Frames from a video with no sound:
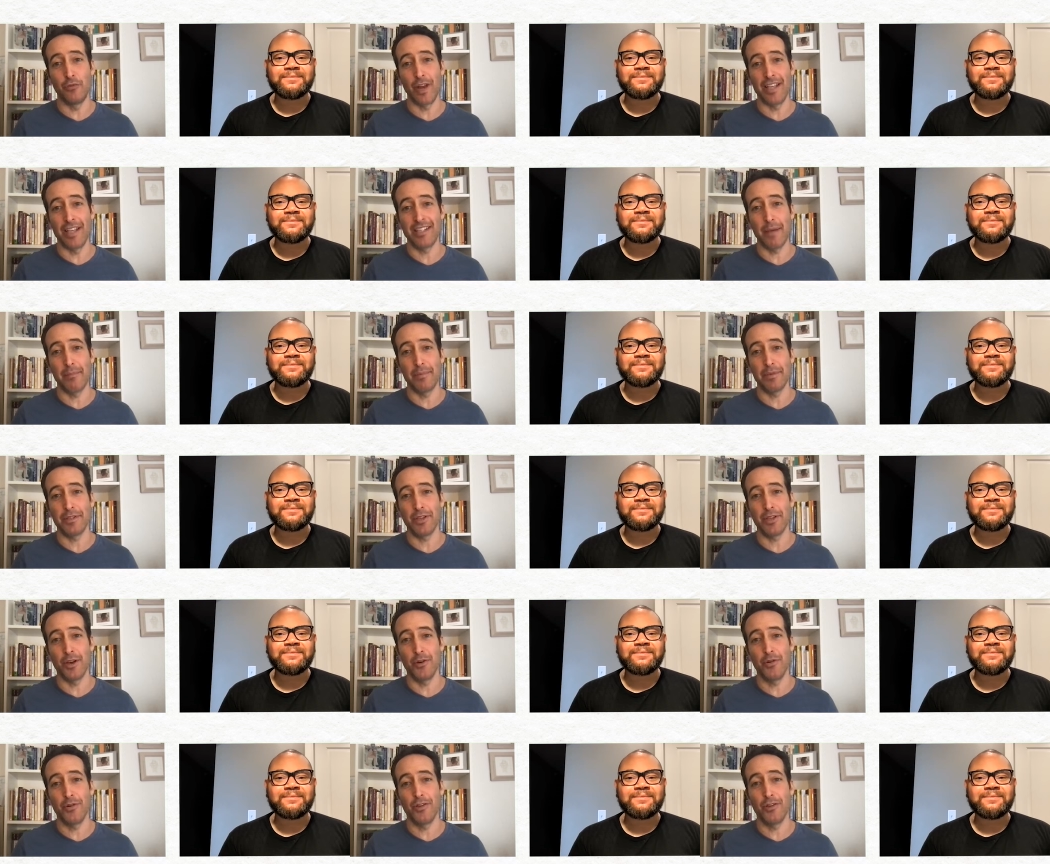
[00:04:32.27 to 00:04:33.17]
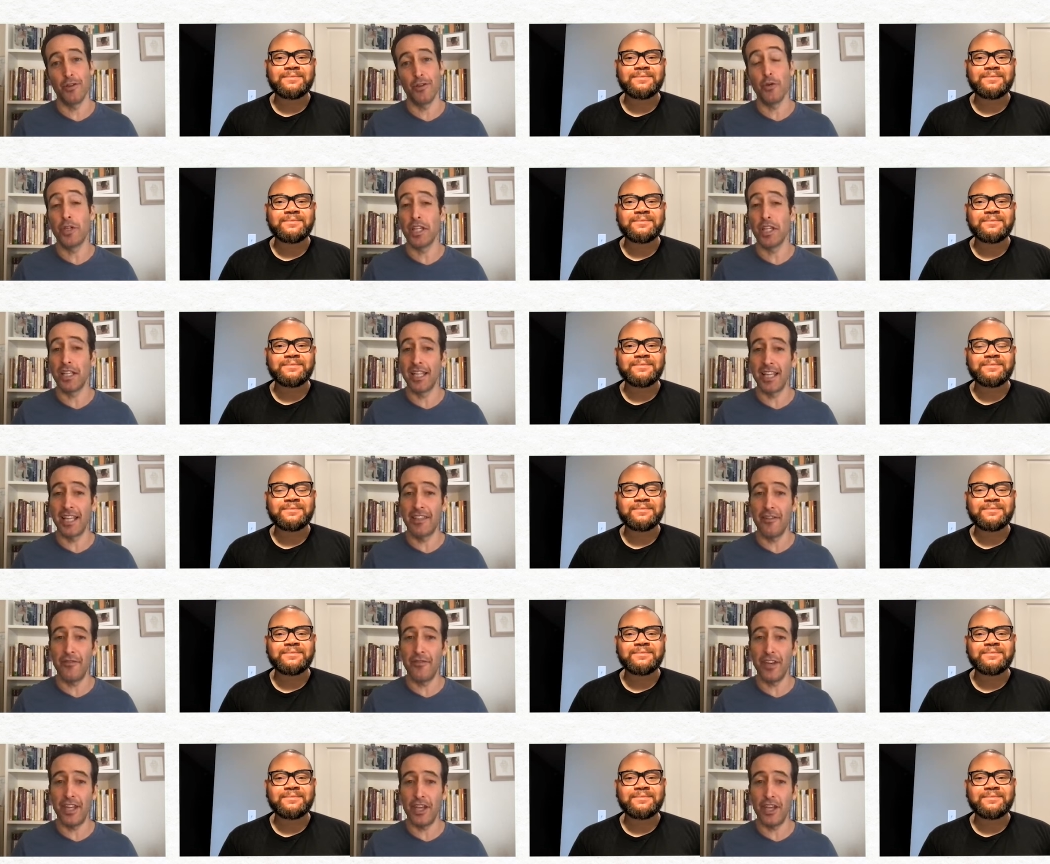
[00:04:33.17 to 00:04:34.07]
Speaker 1: Race episode, you can click the
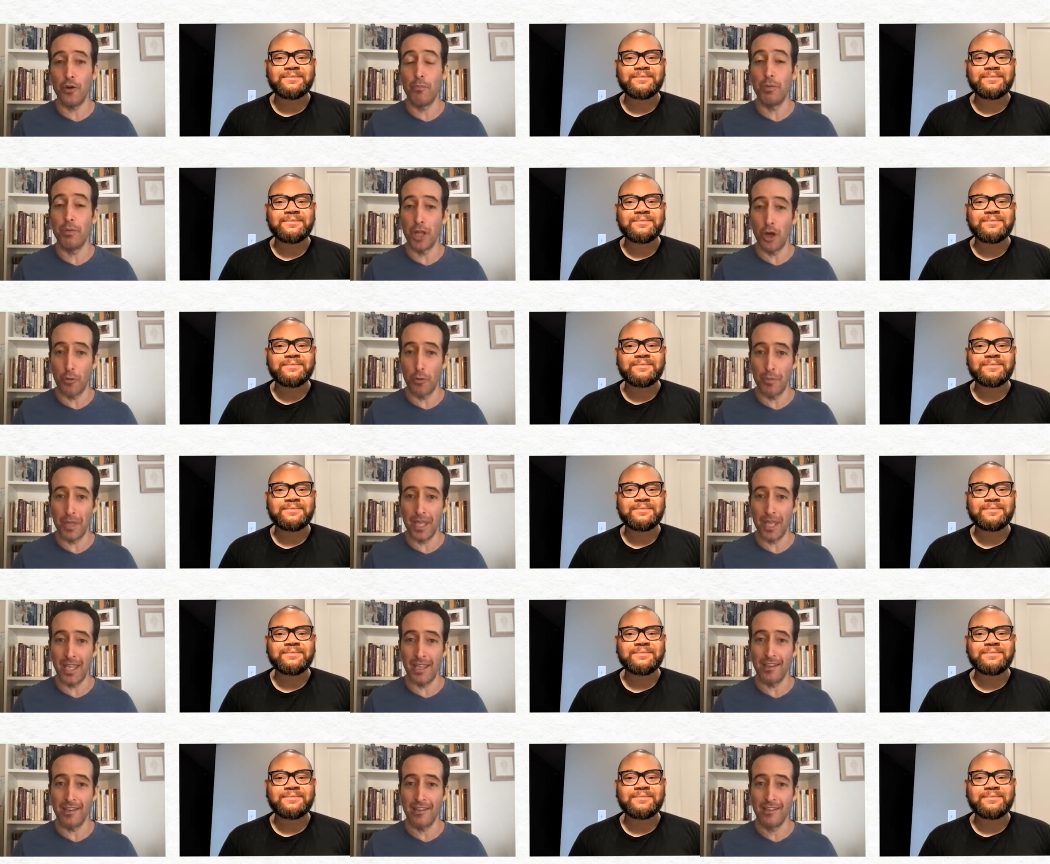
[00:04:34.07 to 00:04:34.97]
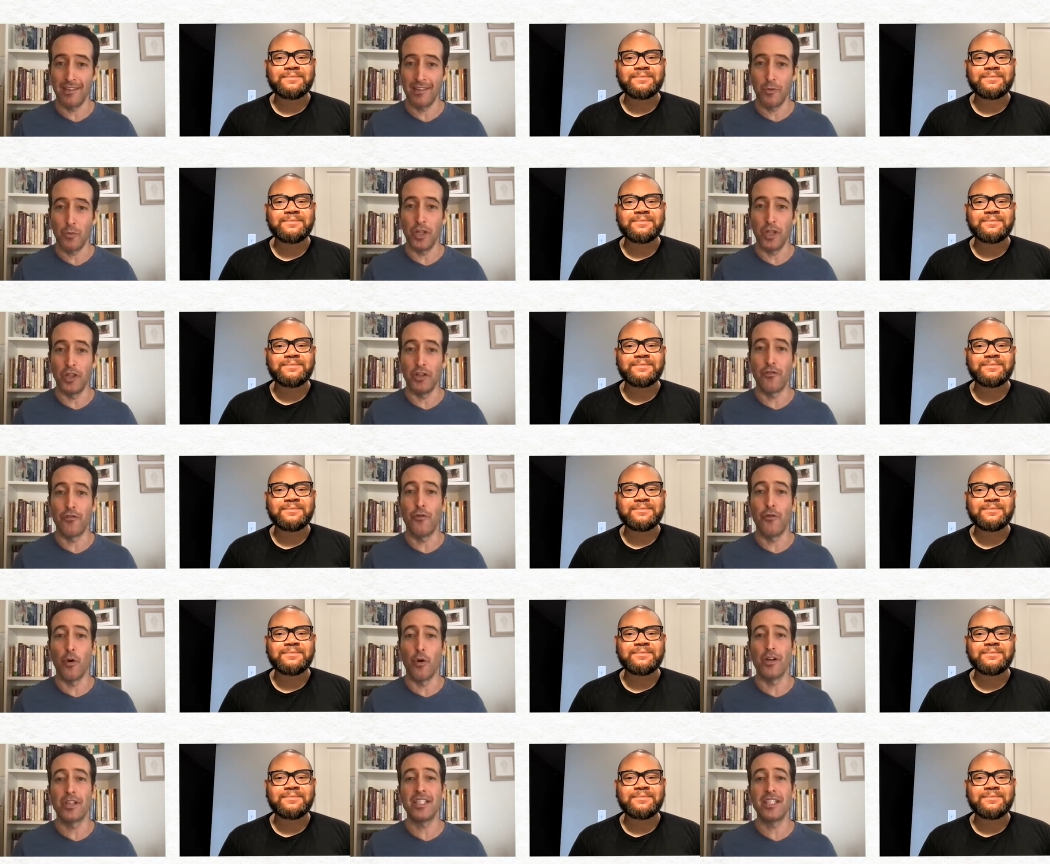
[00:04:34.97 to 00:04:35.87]
video below me. We look
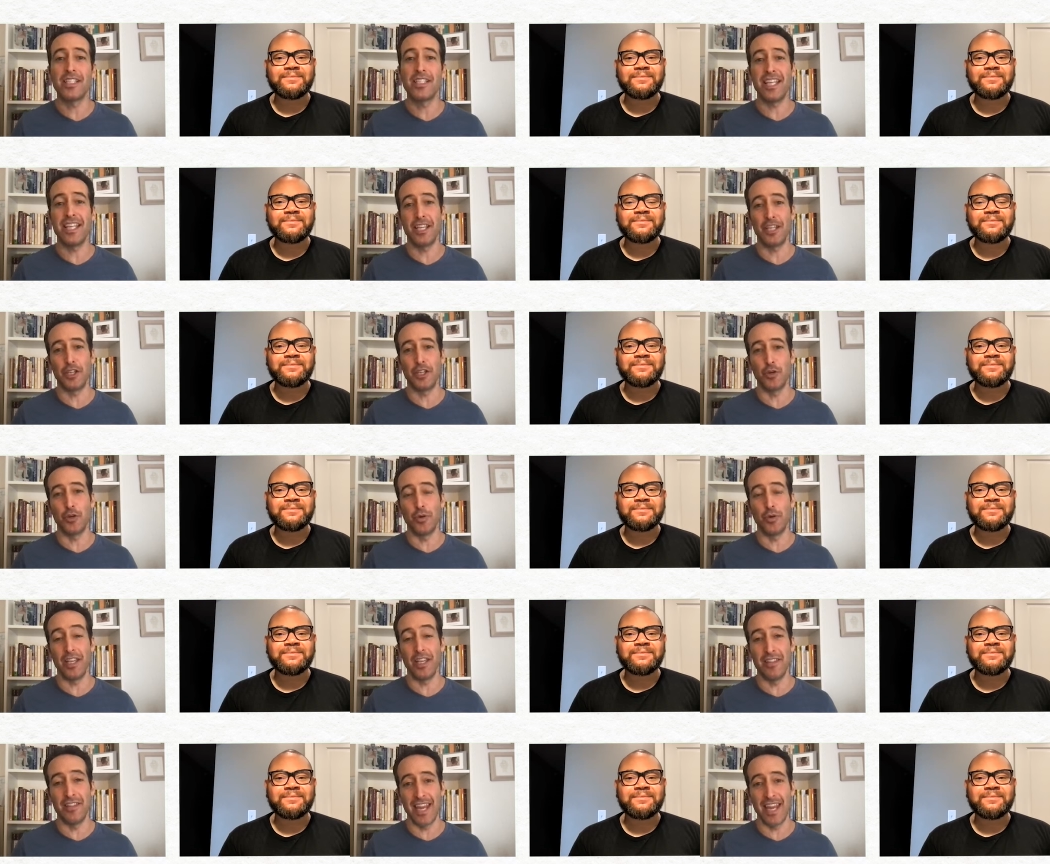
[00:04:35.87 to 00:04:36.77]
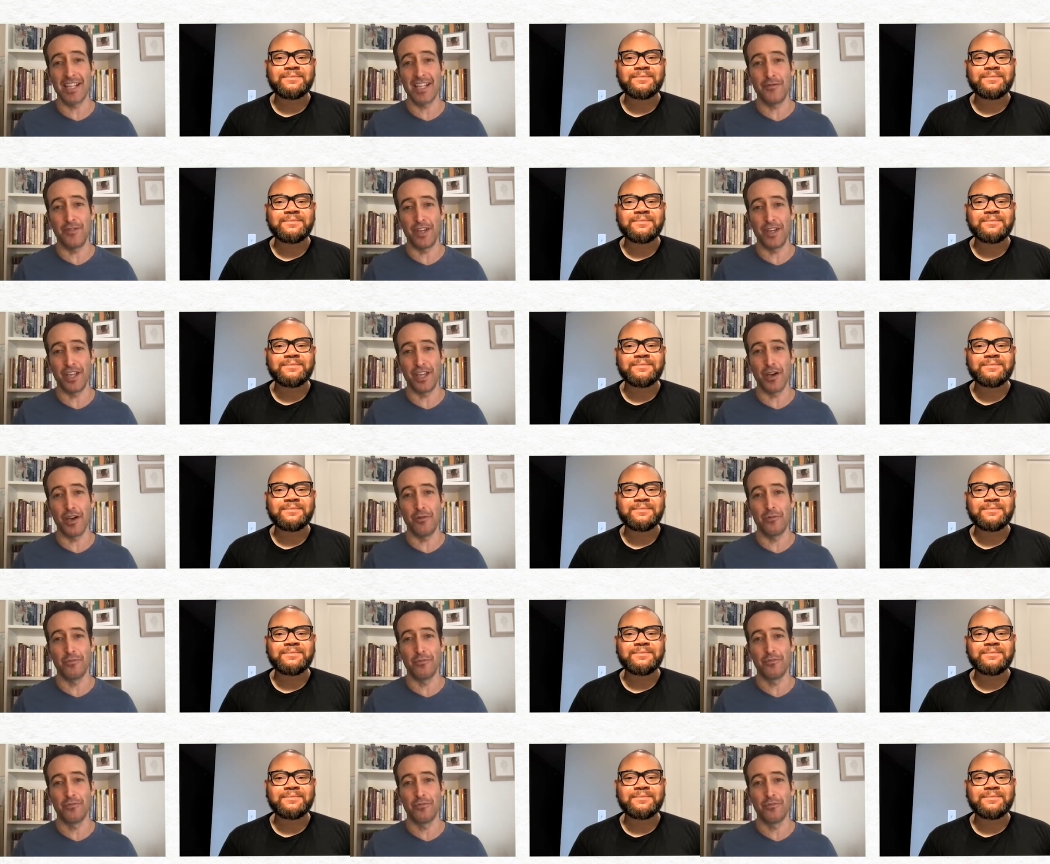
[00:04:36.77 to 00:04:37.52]
forward to seeing you in the next video.